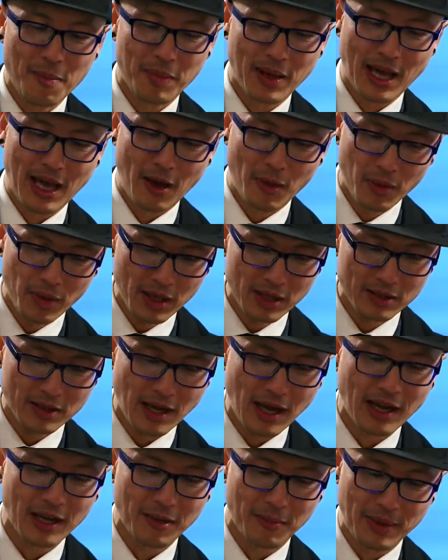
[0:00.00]
But I want
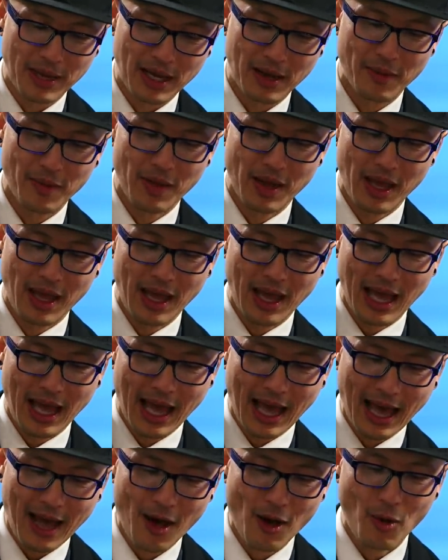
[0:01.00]
to talk about
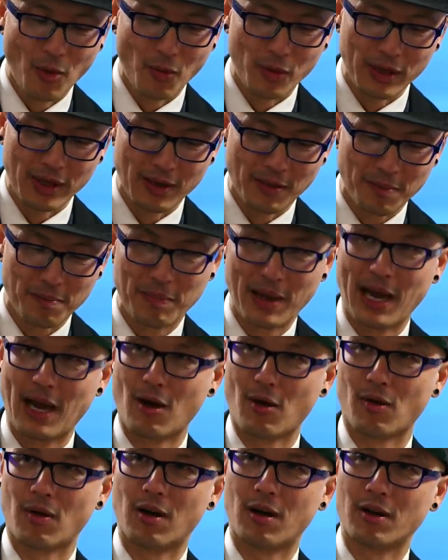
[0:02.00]
how we
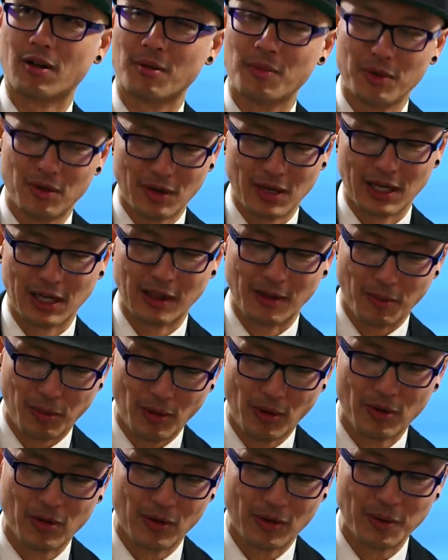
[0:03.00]
empower our community, the
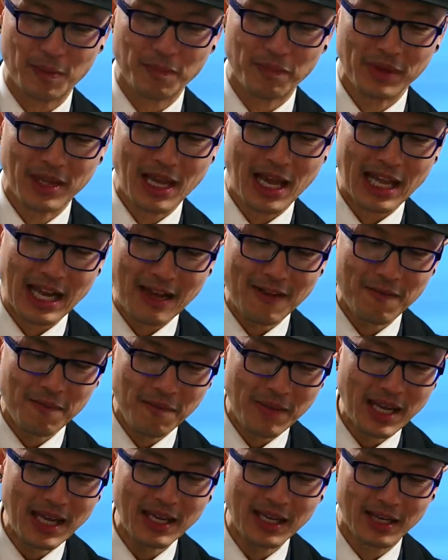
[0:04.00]
pro group. And I've
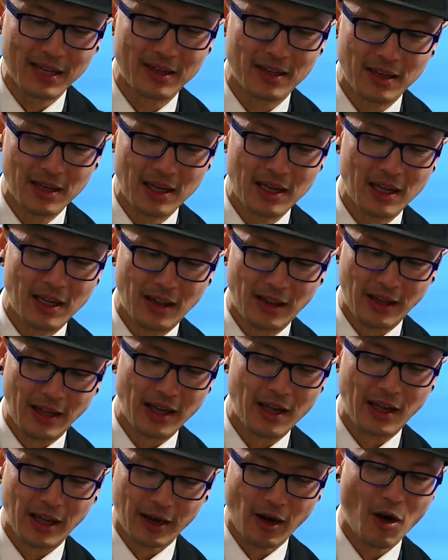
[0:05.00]
made it
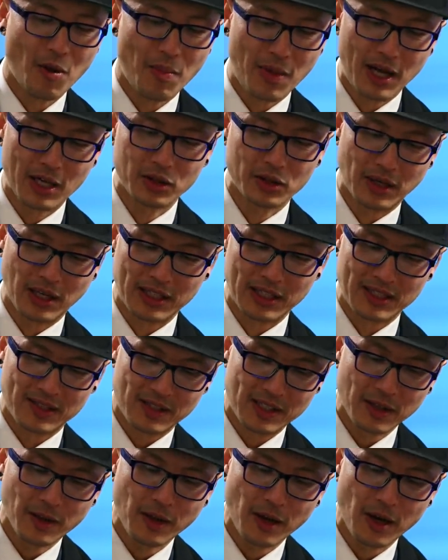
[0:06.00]
like our mantra to
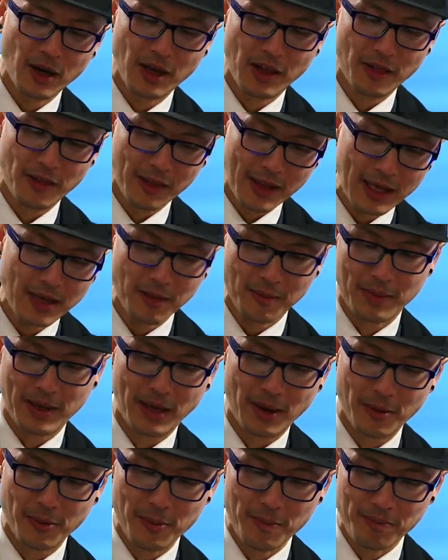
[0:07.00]
sit there and think
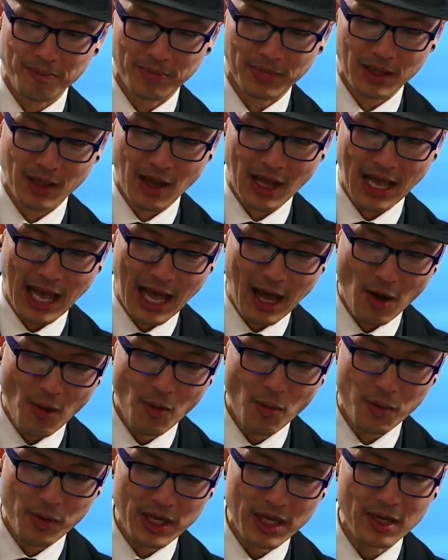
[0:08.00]
about
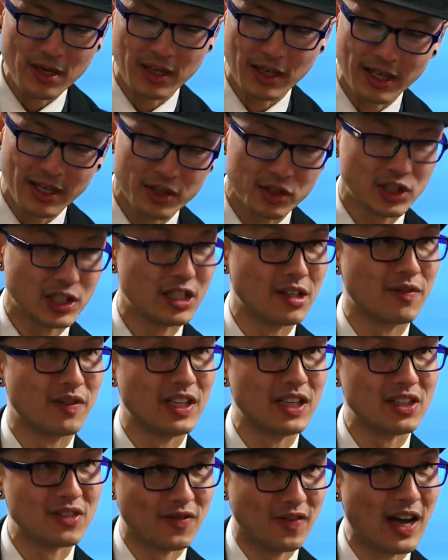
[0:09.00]
how we can
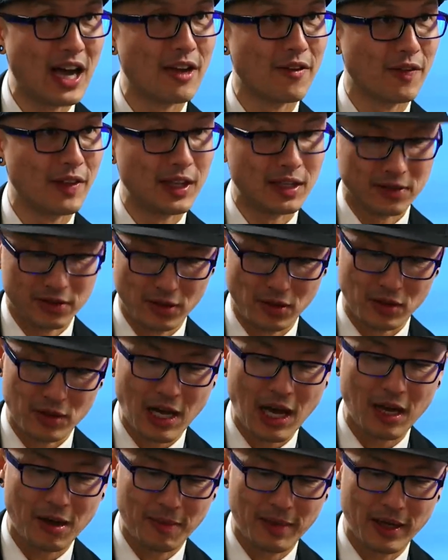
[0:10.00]
achieve these 5 things that you
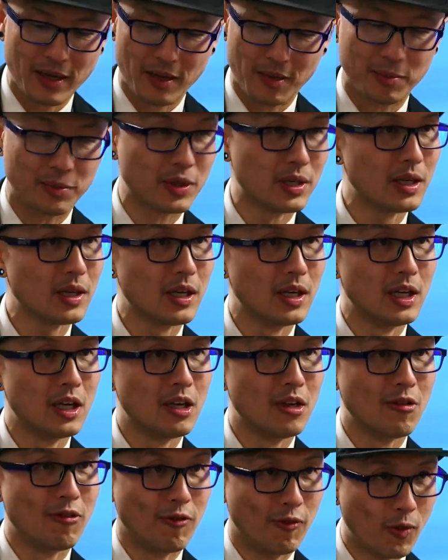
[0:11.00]
talk about in the book
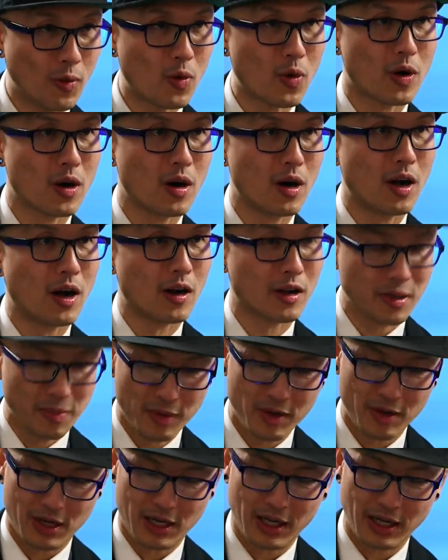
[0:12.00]
for our
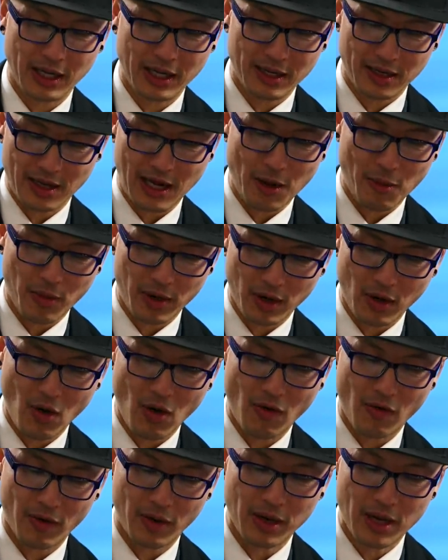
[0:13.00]
community. And I want to
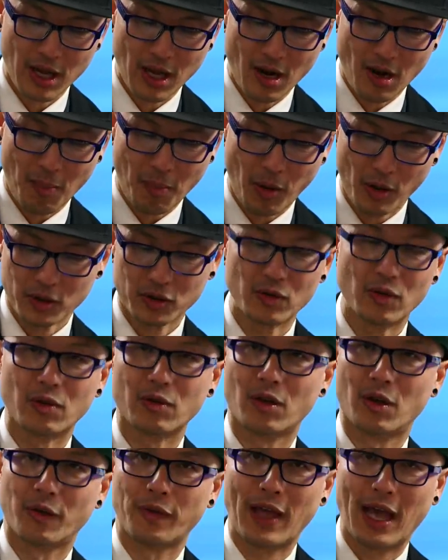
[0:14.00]
go over it.
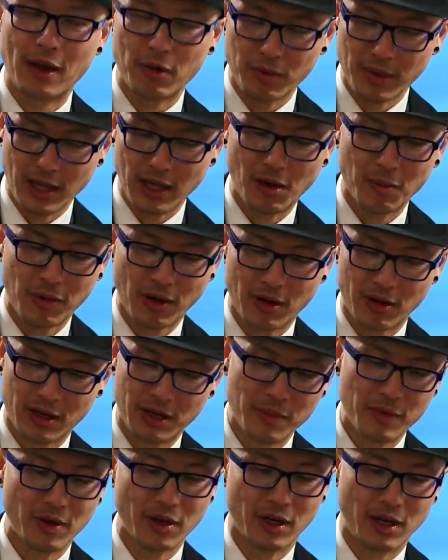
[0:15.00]
Personal growth. How do we help our
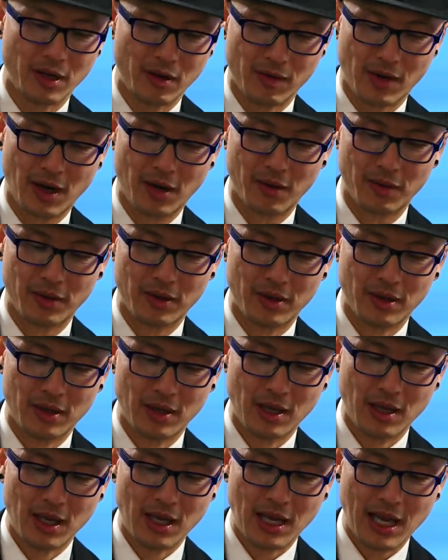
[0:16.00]
community grow?
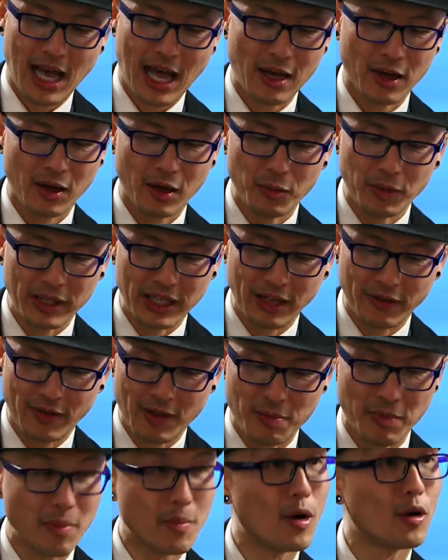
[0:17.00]
How can we
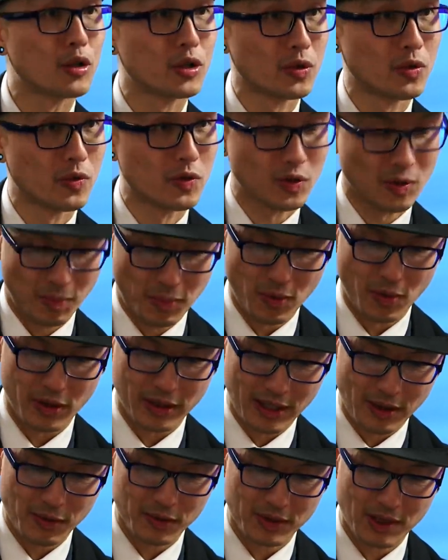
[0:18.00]
give them emotional
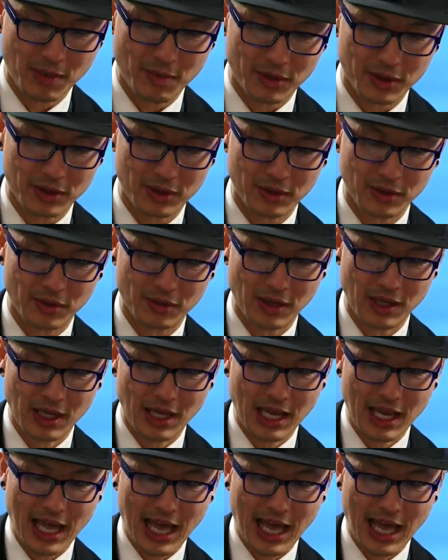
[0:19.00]
support? That was number 2.